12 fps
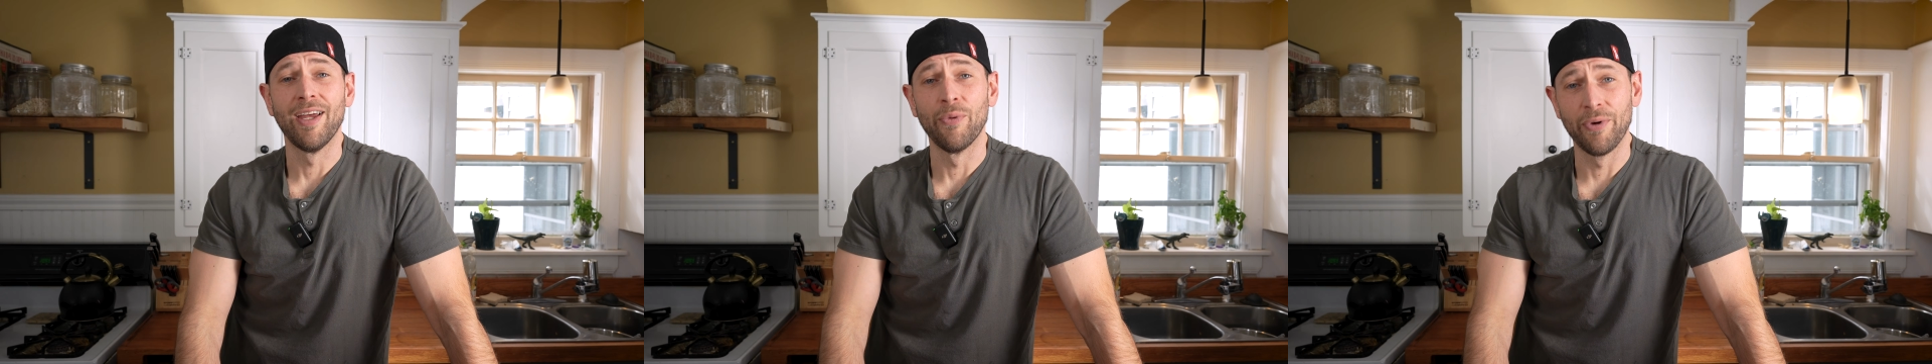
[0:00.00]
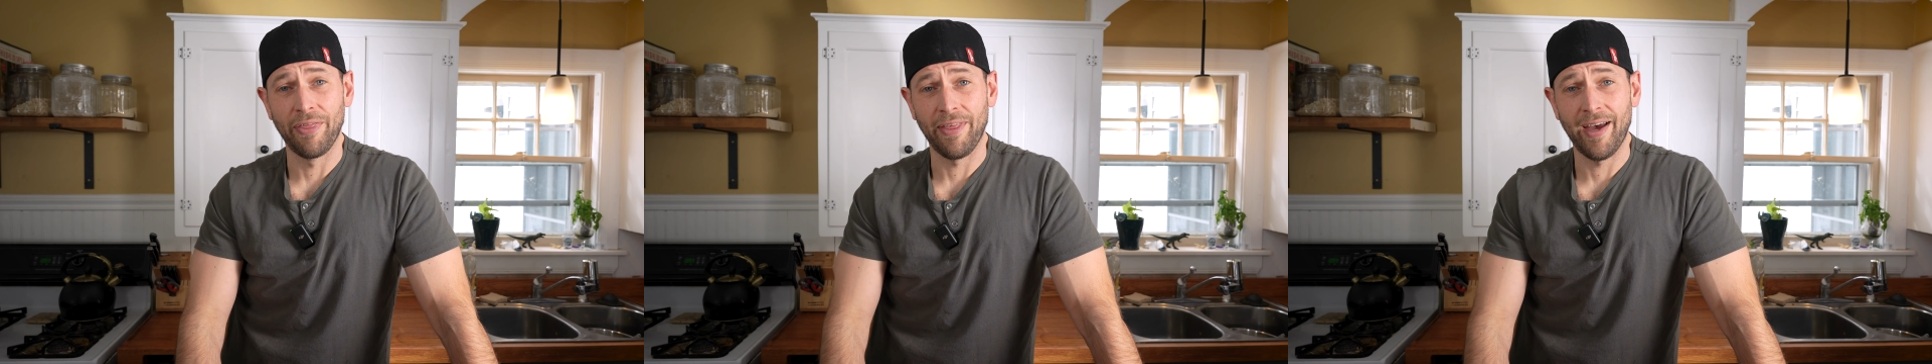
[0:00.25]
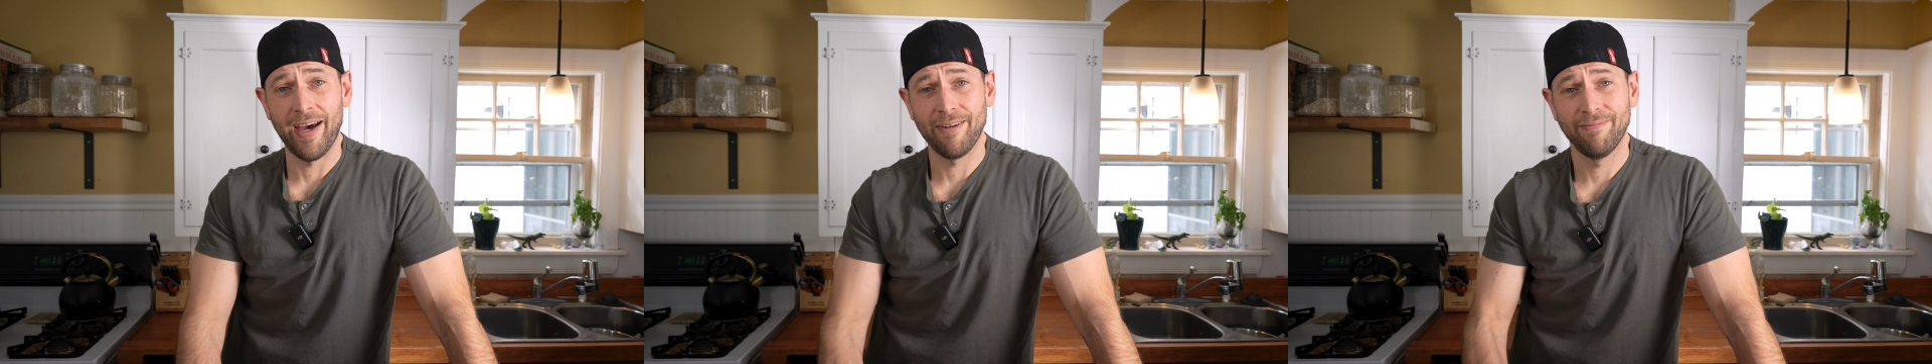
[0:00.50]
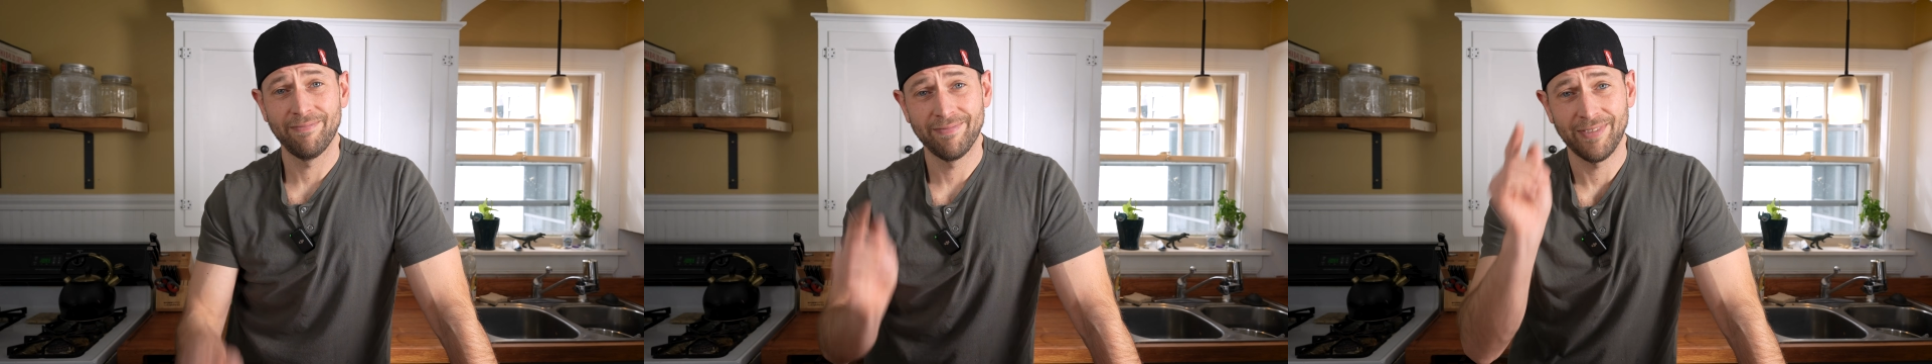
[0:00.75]
And with that,
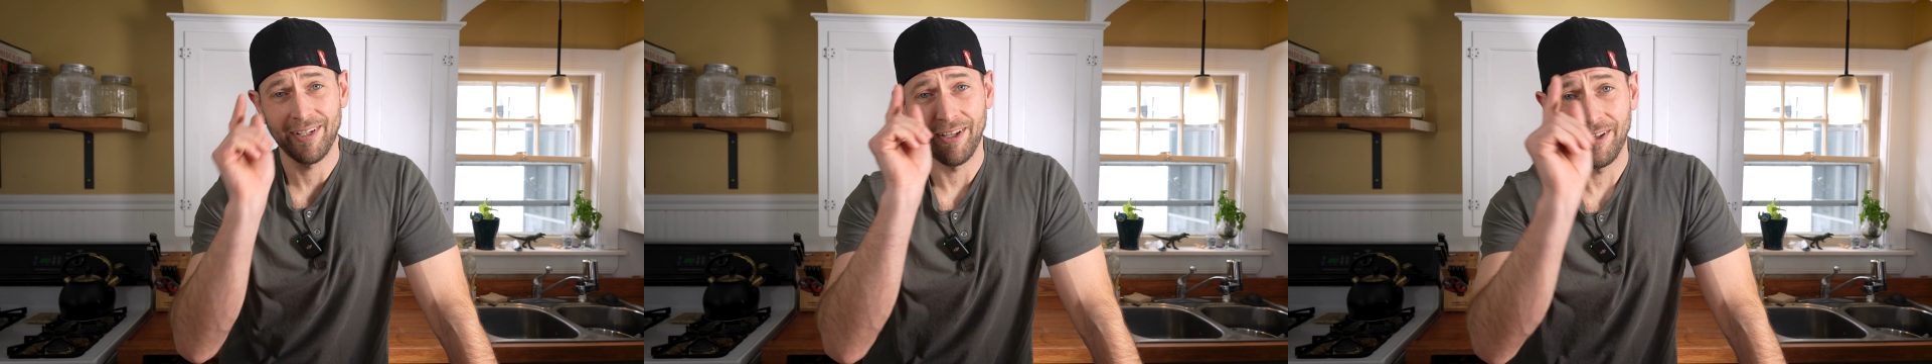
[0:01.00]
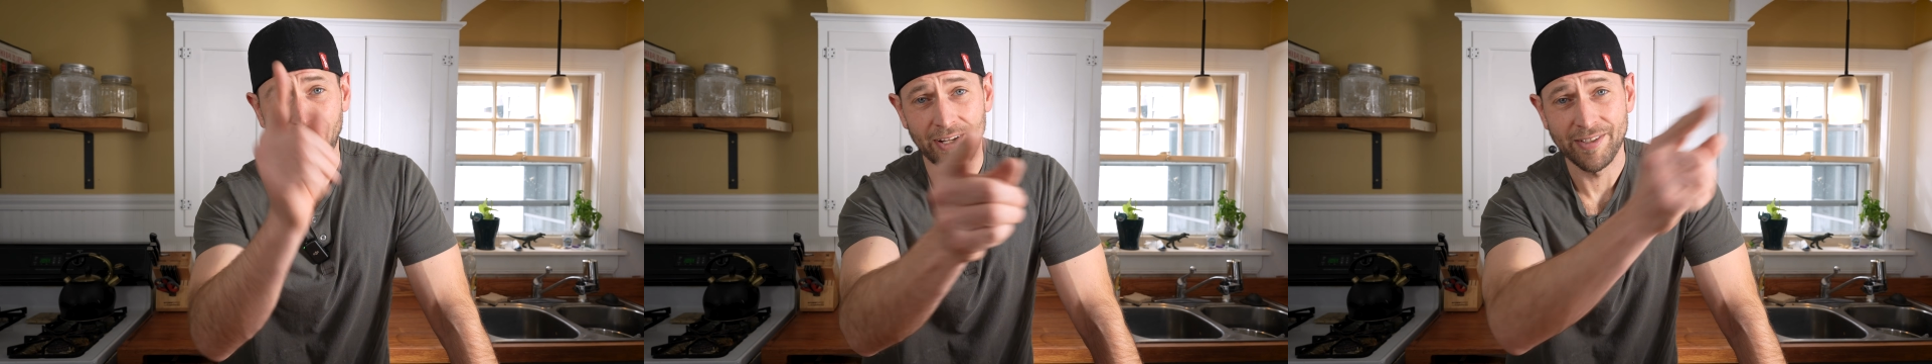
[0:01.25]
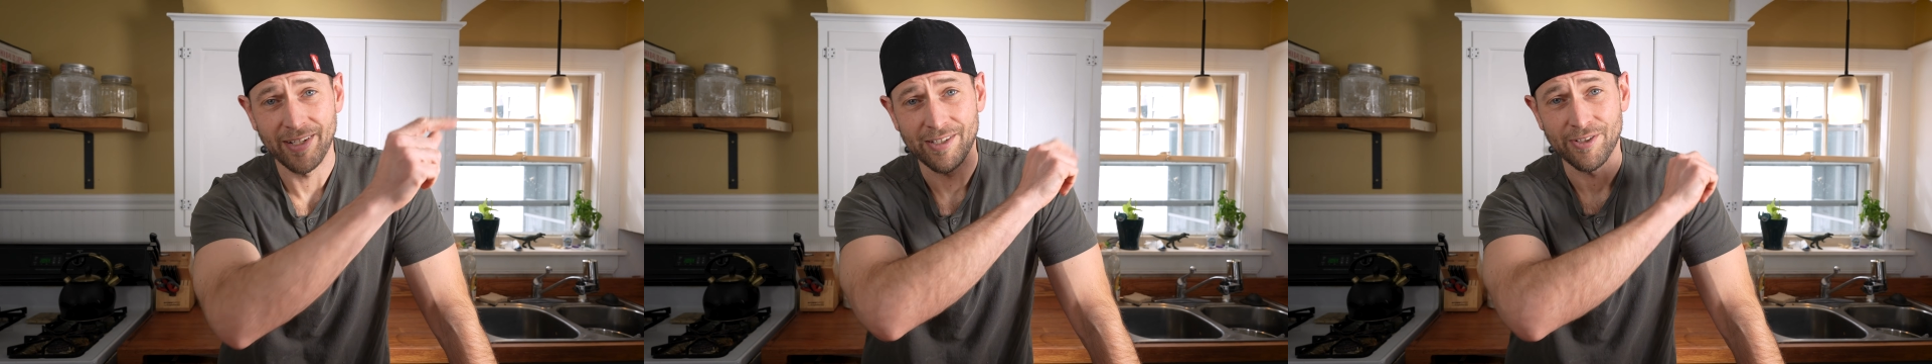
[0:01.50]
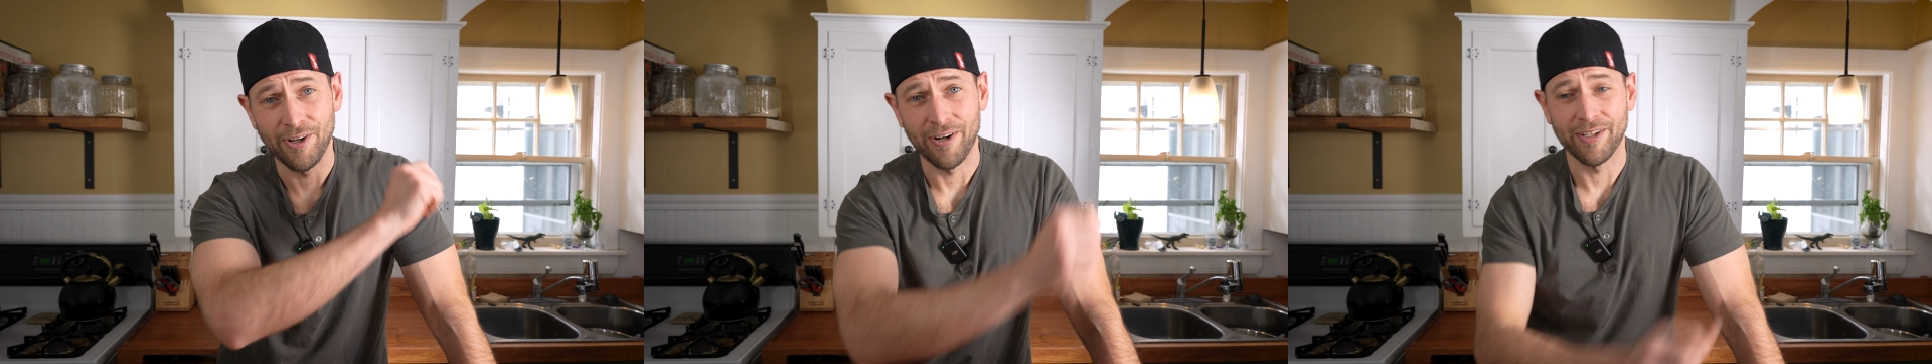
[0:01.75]
let's get
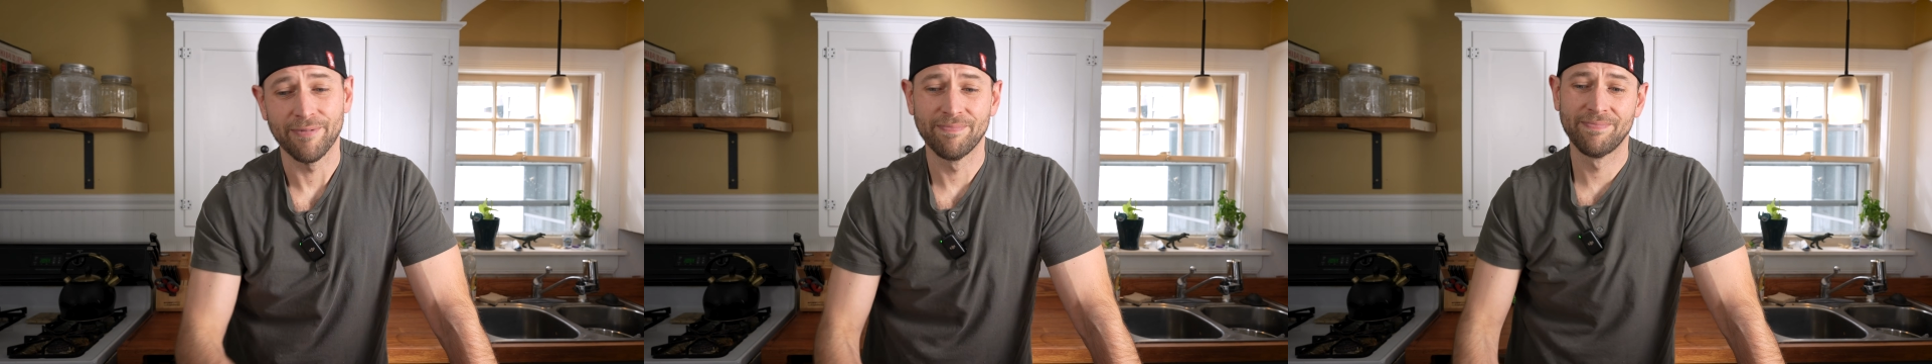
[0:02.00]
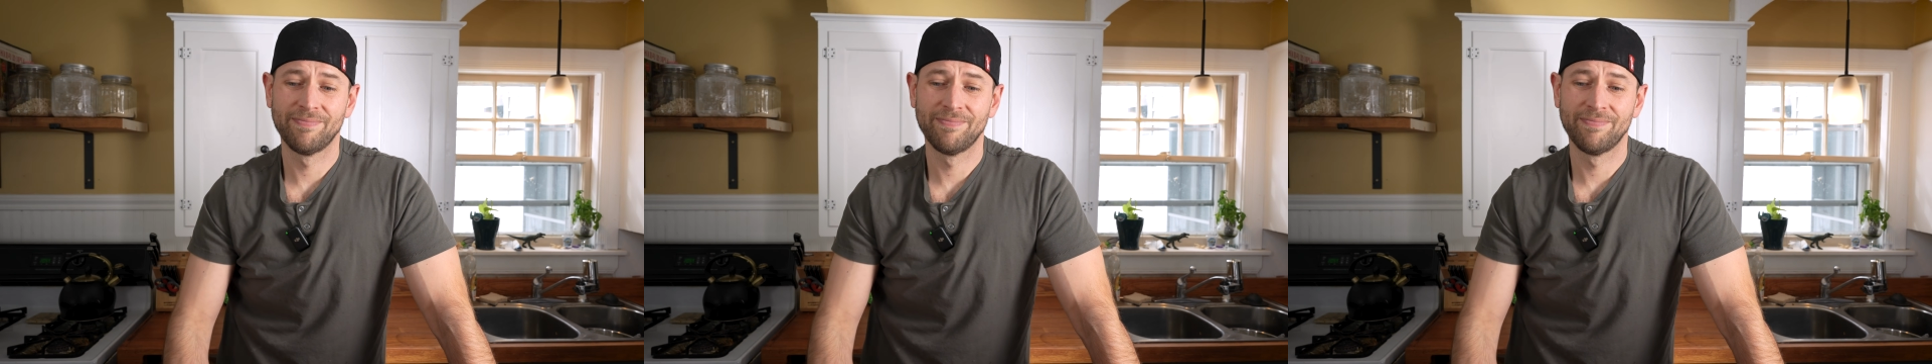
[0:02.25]
started.